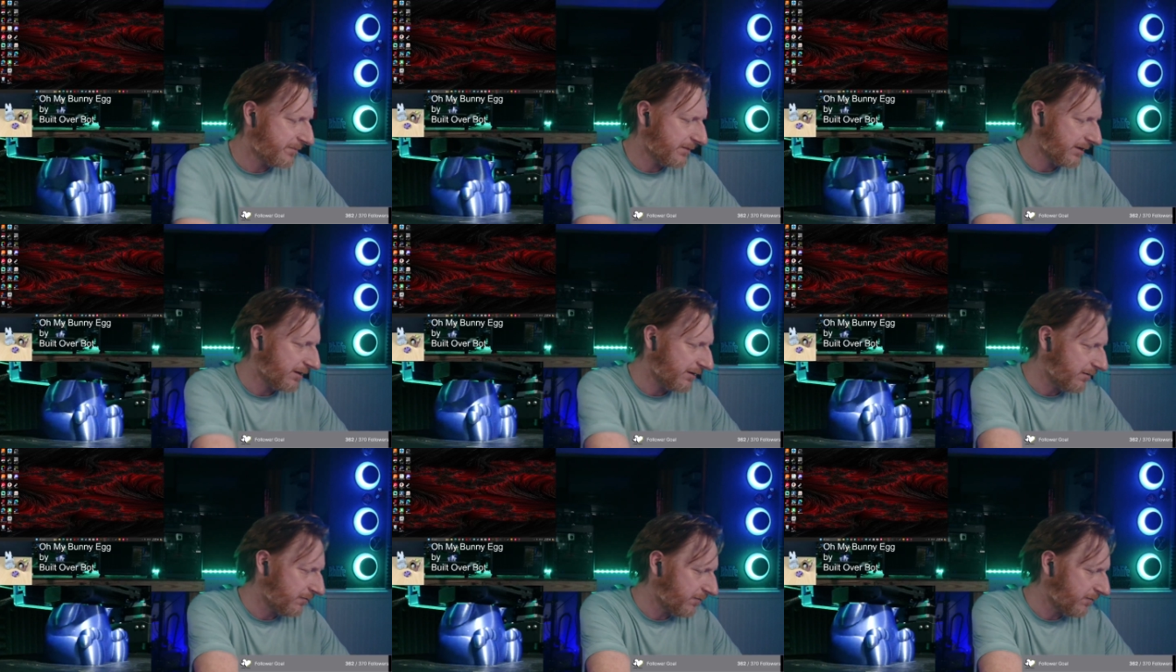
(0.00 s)

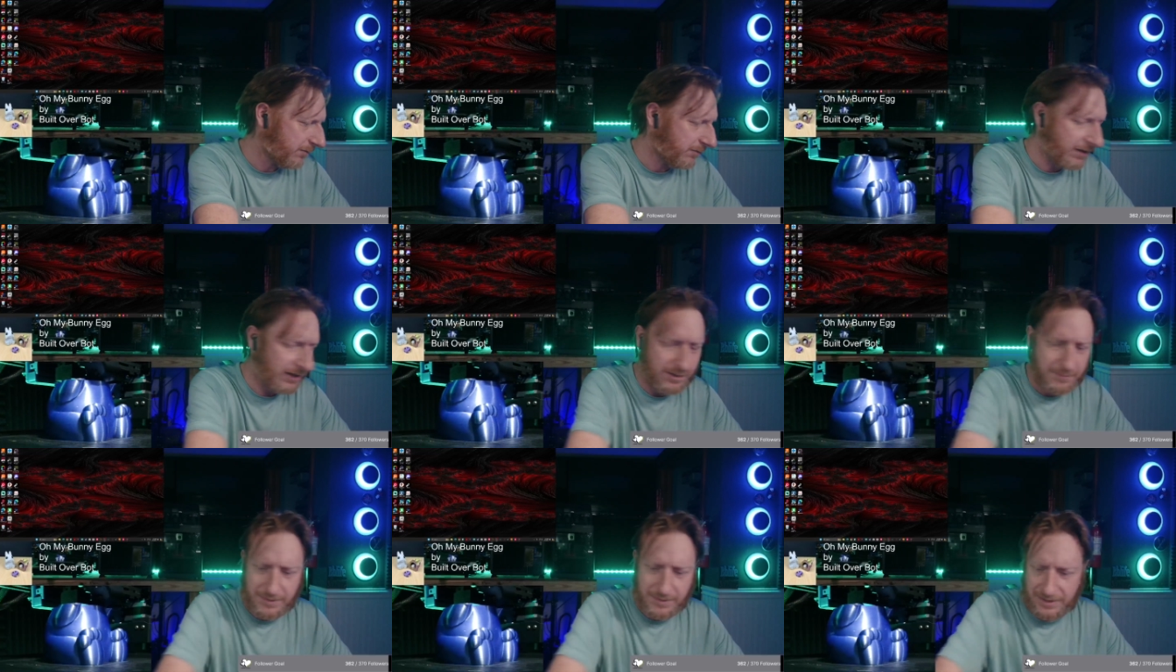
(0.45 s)
It went
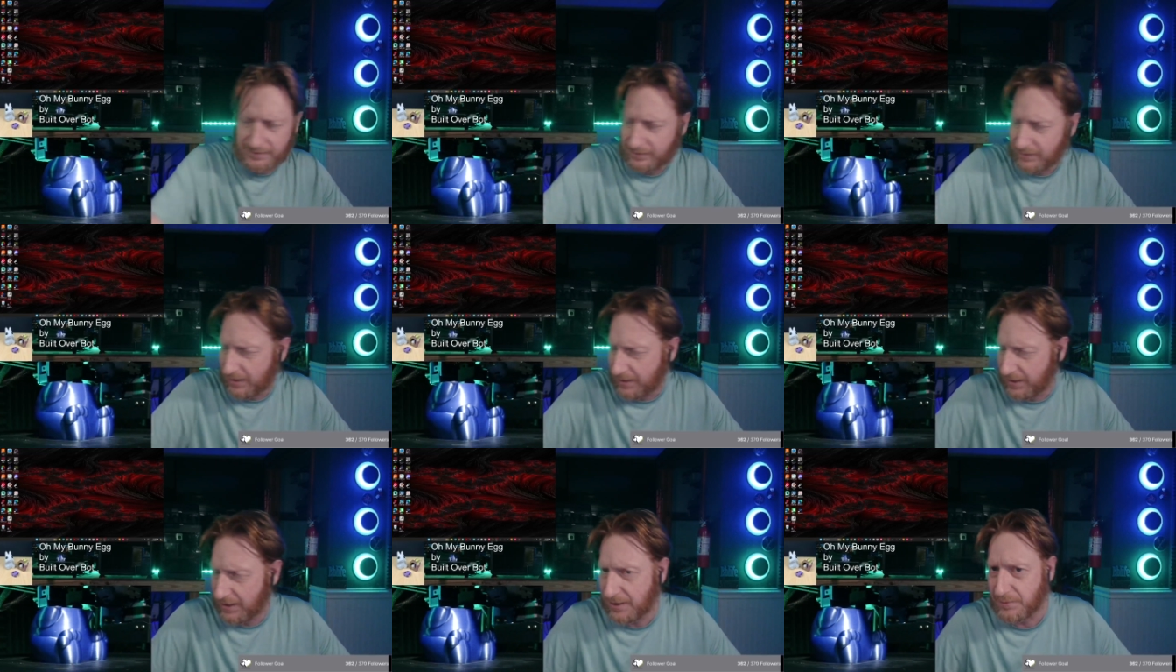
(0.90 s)
away on my
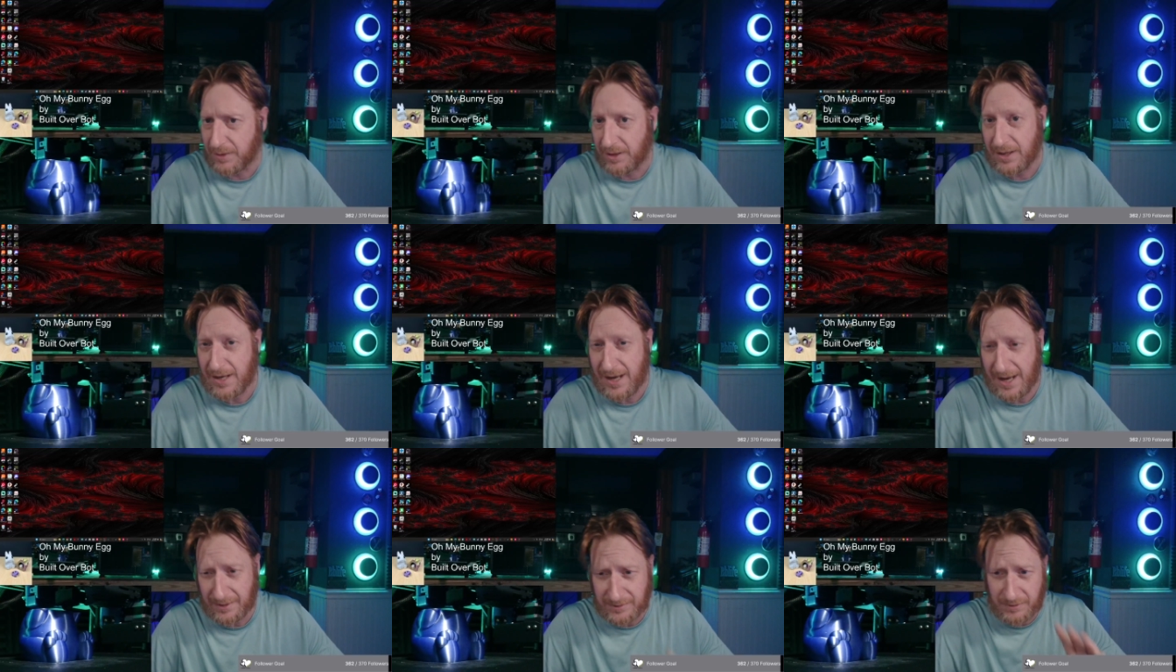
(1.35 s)
side
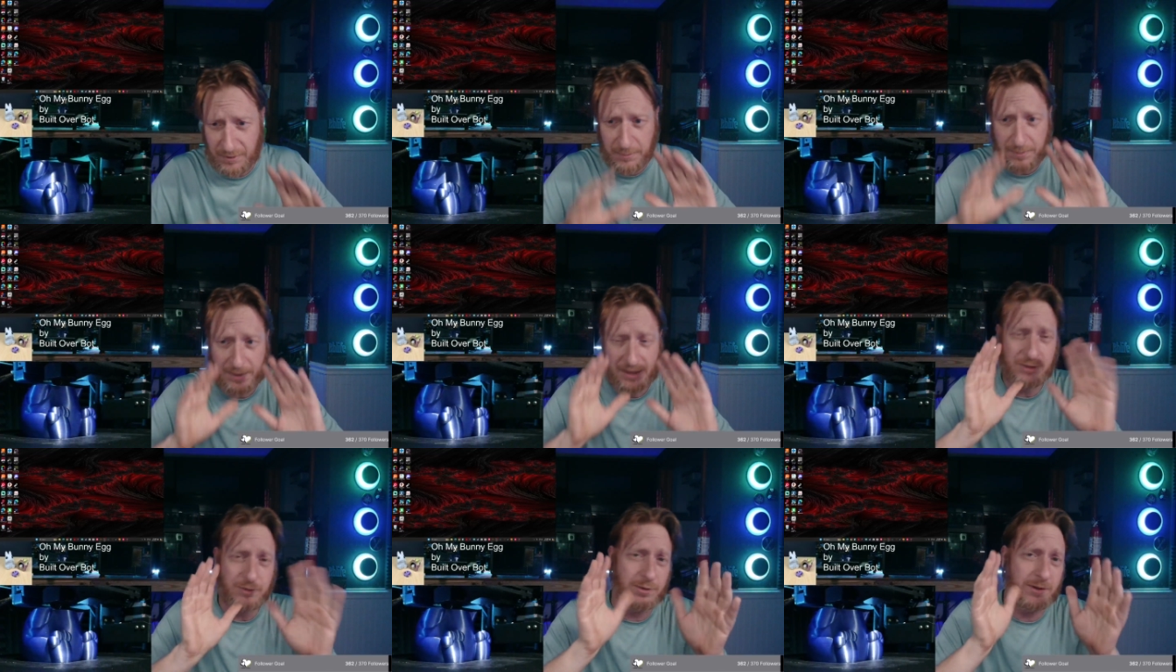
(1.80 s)
anyway. How's
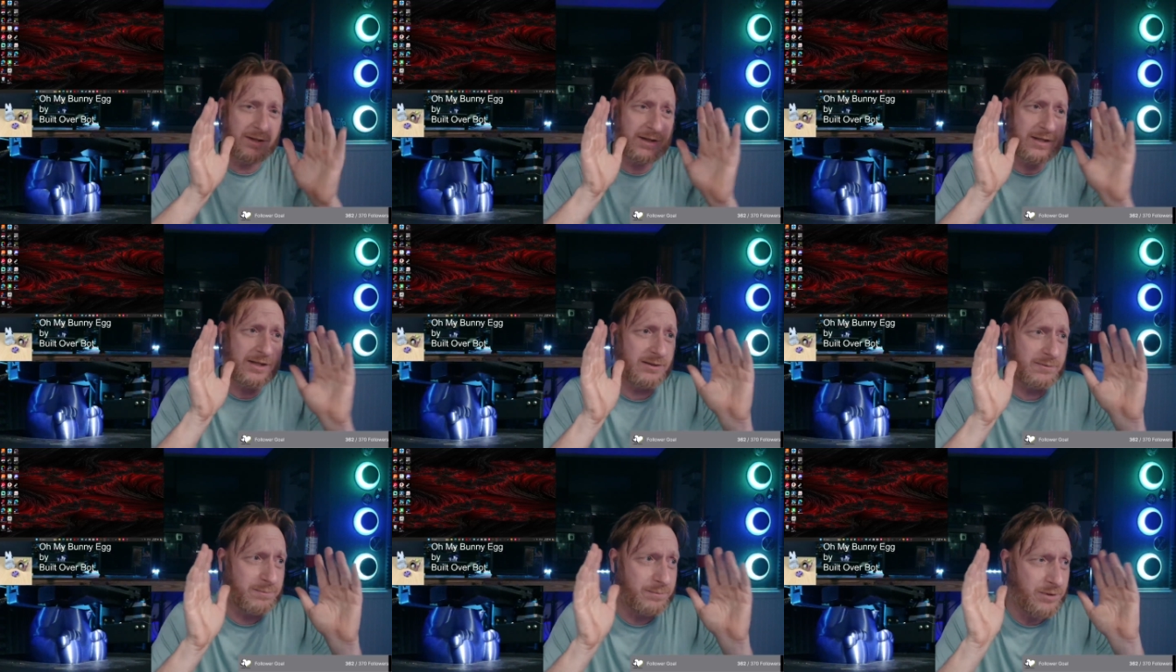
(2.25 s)
everybody doing
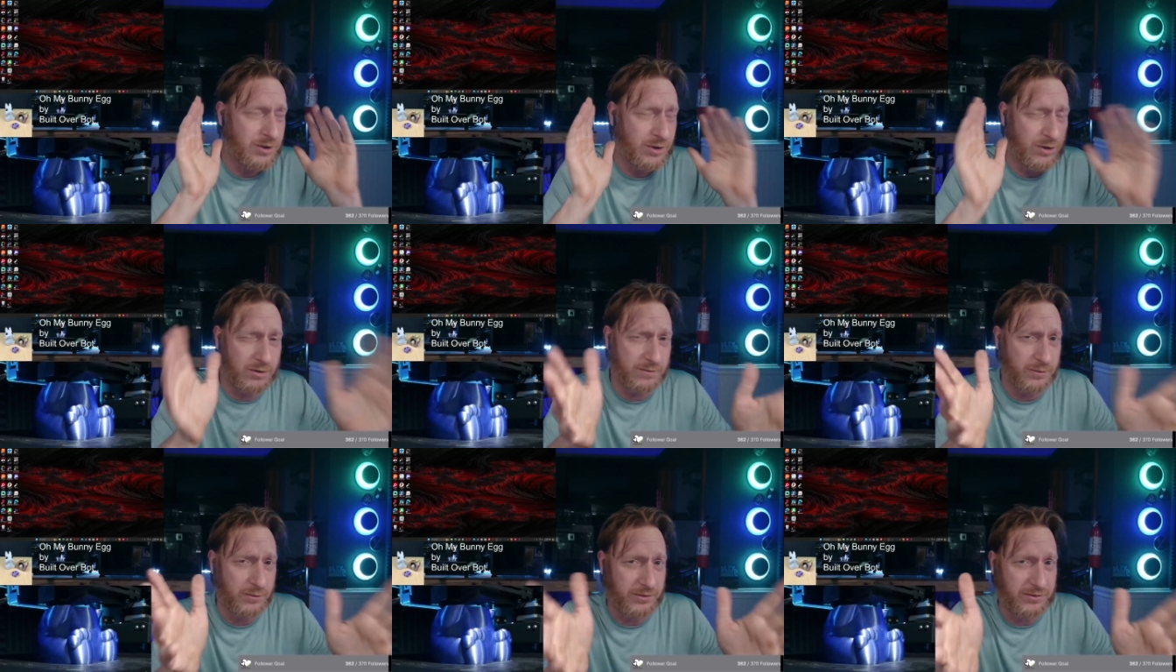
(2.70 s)
this
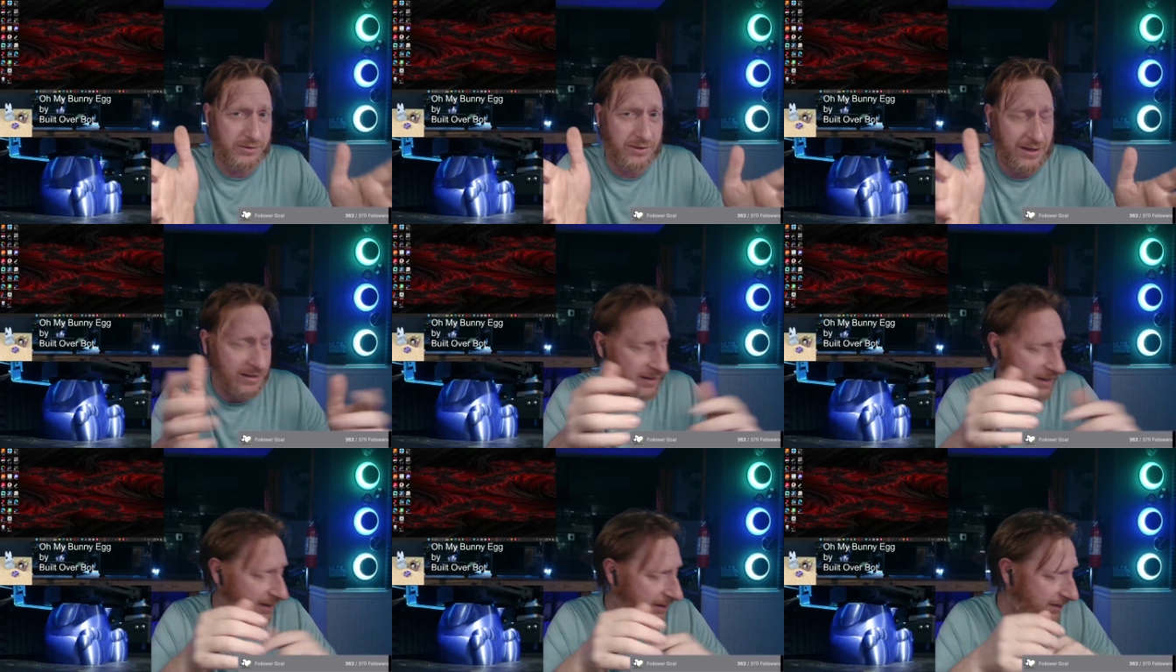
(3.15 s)
beautiful
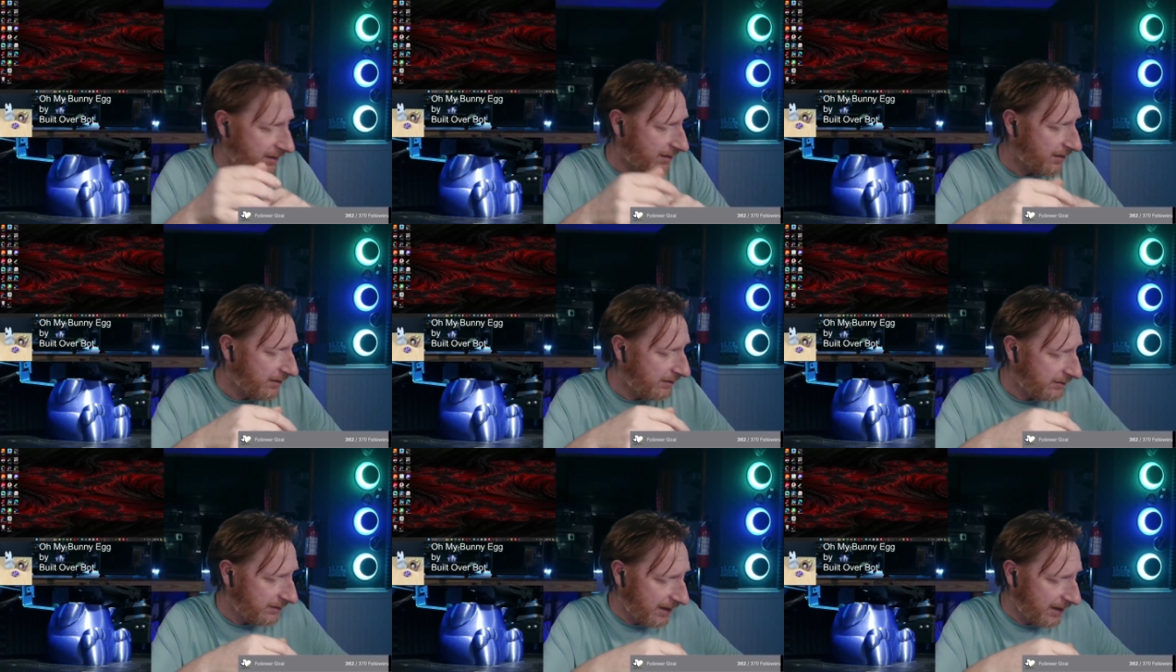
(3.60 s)
Sunday?
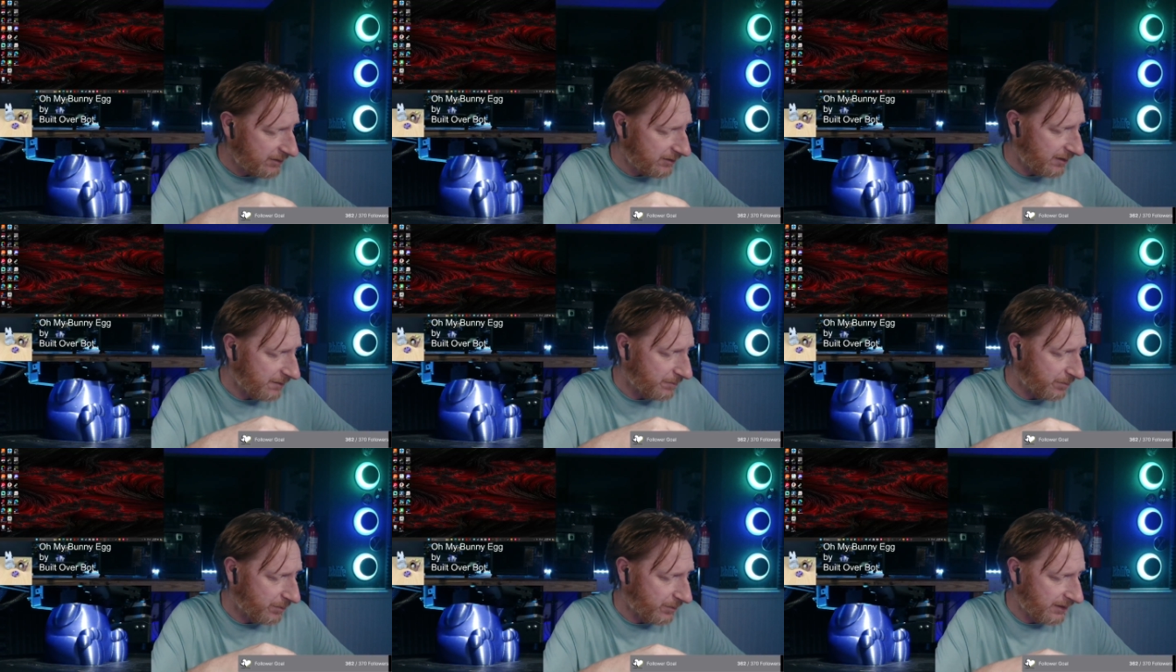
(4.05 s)
It's
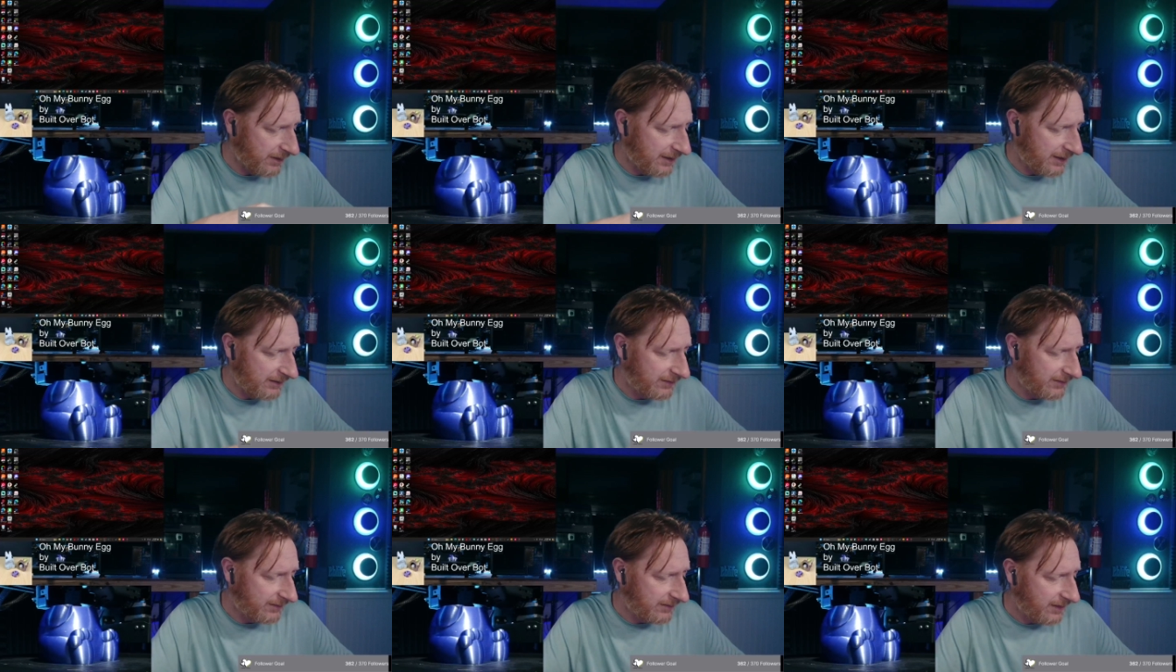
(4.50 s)
actually a pretty
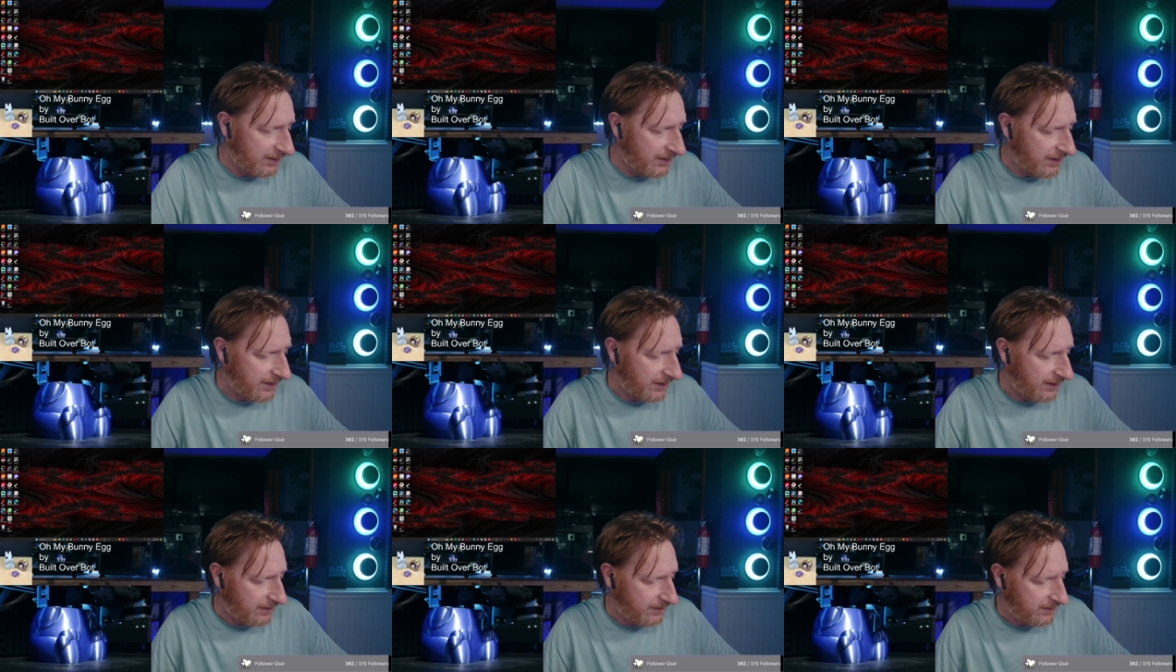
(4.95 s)
nice Sunday.